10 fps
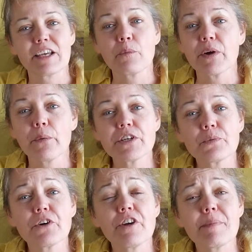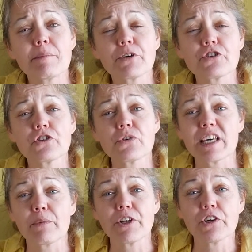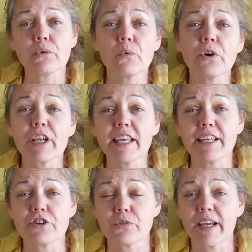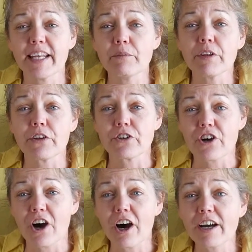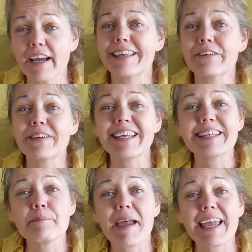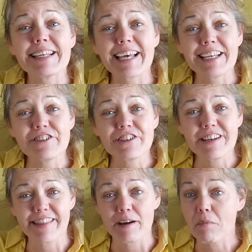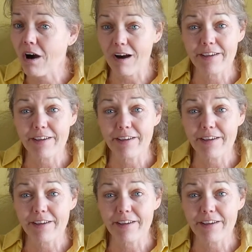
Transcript: We always want to remember too that when you're working and training with your dog, you need to pay attention to them.